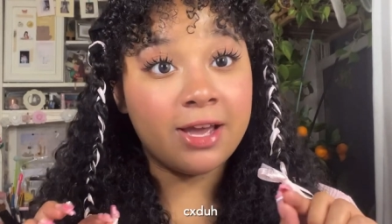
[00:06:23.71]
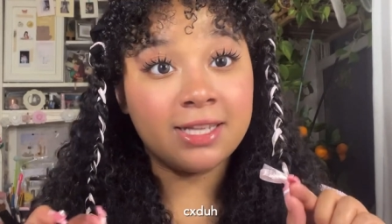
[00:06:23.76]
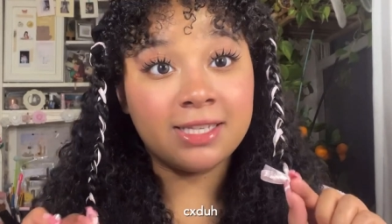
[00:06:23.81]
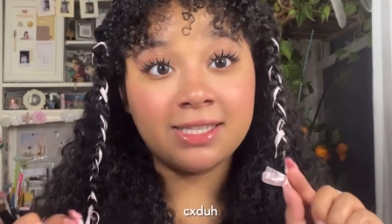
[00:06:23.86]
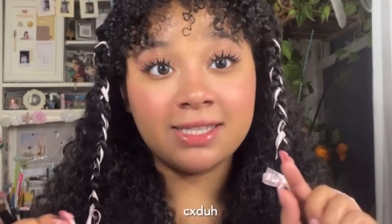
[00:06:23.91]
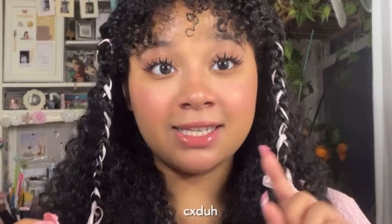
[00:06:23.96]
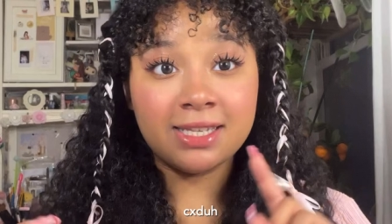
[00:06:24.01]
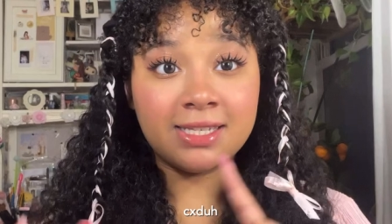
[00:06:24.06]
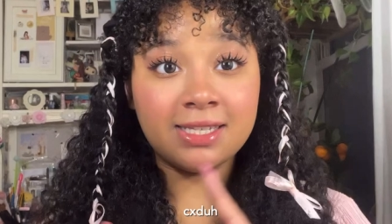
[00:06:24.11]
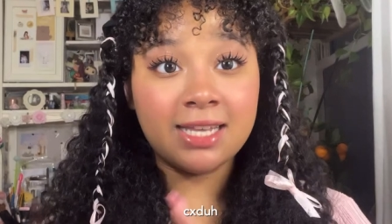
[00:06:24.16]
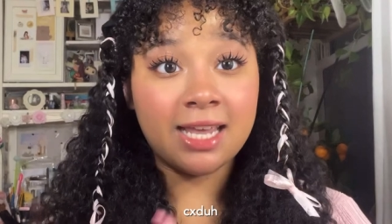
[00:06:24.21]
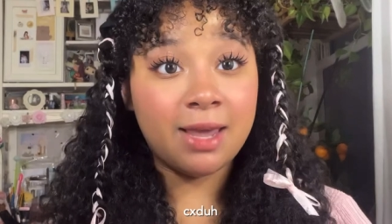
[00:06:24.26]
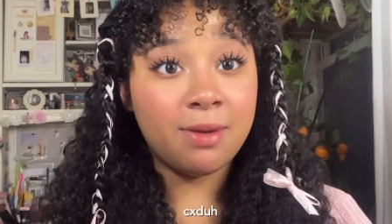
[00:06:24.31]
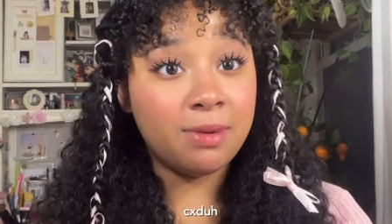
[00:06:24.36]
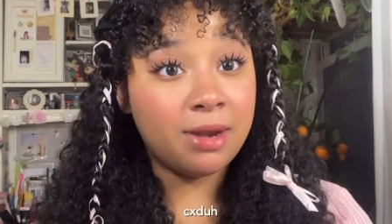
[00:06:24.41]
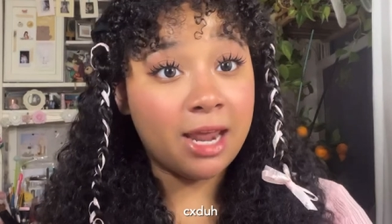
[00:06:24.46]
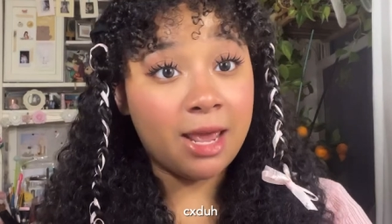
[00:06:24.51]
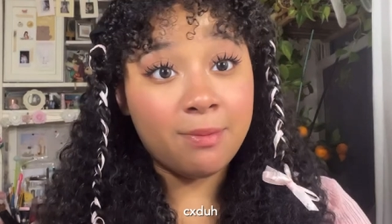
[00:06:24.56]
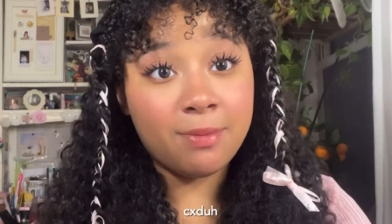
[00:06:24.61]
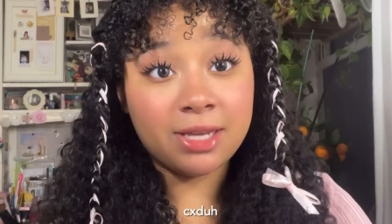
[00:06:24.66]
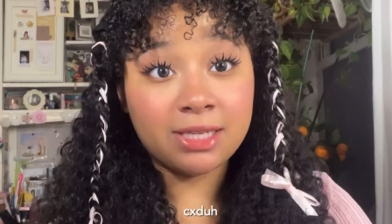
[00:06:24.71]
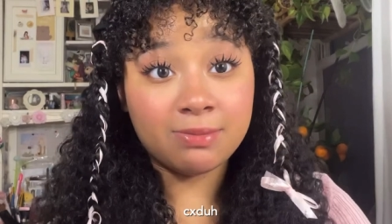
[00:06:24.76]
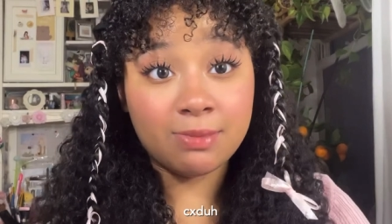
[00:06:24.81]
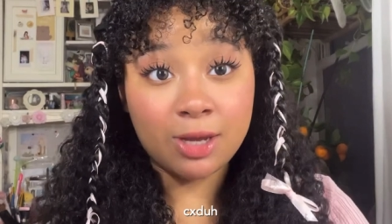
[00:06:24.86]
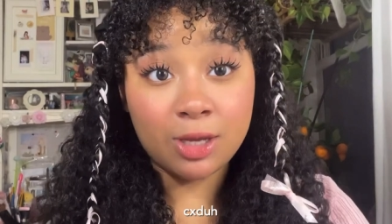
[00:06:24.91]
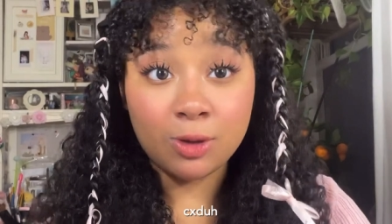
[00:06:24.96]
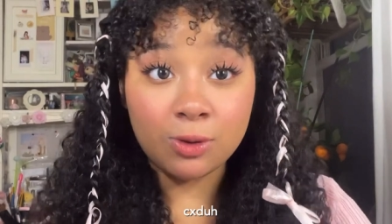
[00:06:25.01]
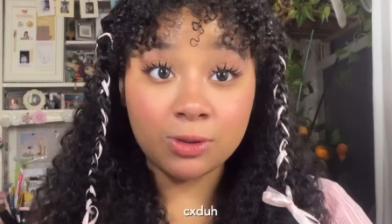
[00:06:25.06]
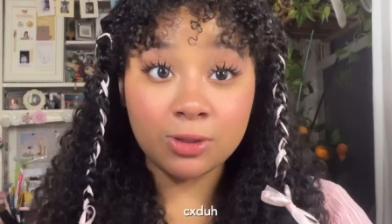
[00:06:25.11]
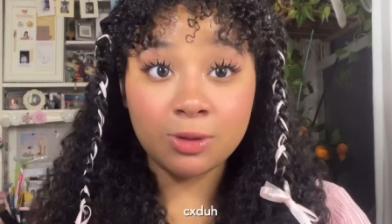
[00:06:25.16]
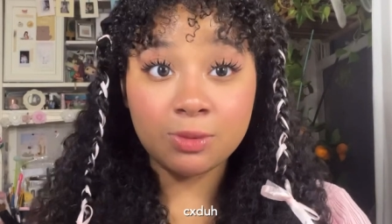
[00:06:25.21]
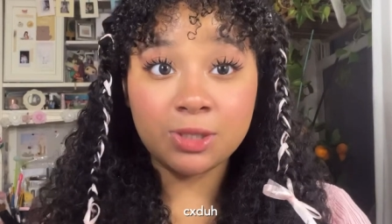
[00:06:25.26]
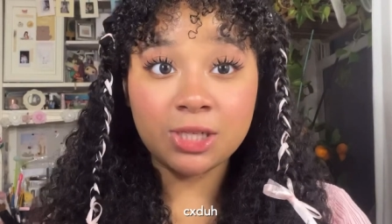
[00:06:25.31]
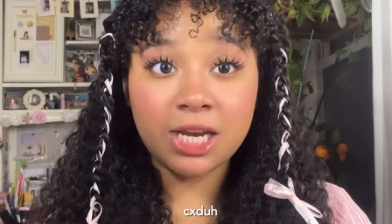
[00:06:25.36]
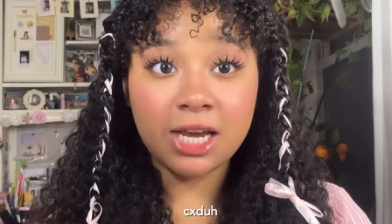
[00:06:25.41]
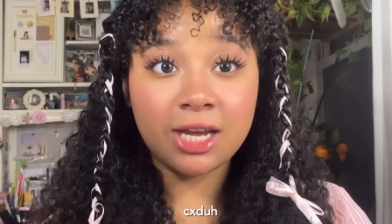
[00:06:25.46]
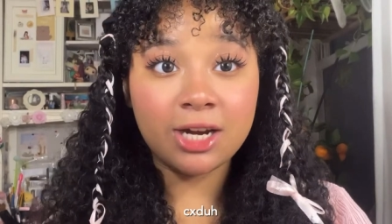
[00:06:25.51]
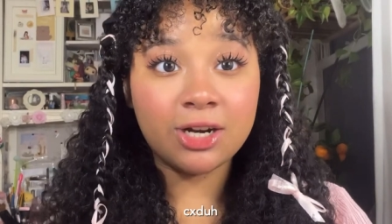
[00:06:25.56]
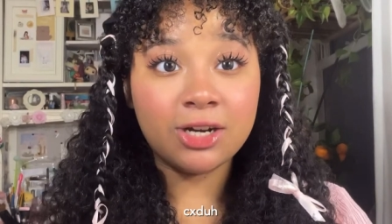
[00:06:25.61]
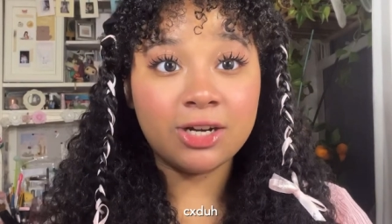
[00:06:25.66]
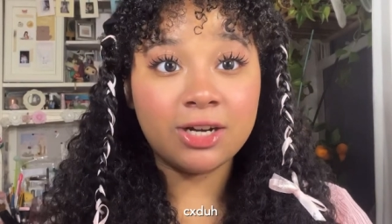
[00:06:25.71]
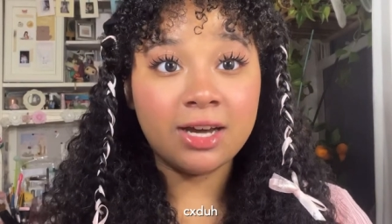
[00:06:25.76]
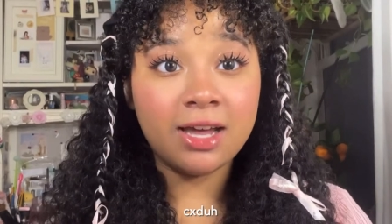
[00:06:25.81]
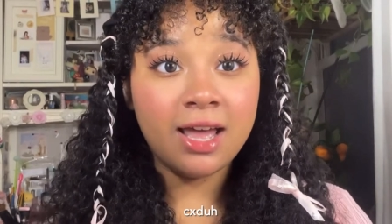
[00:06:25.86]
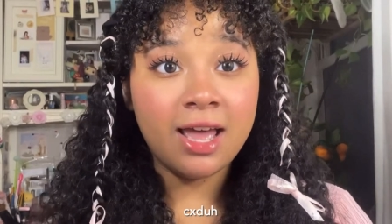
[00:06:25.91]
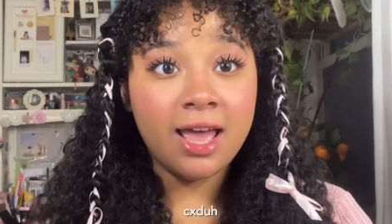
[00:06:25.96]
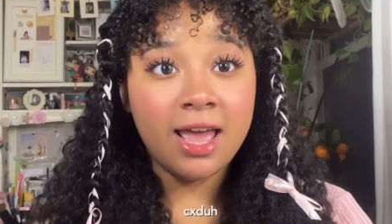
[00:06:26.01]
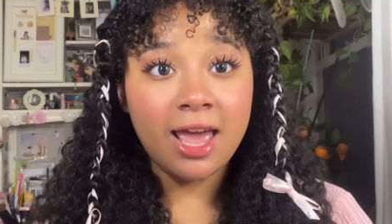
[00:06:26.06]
It's the same name as my YouTube channel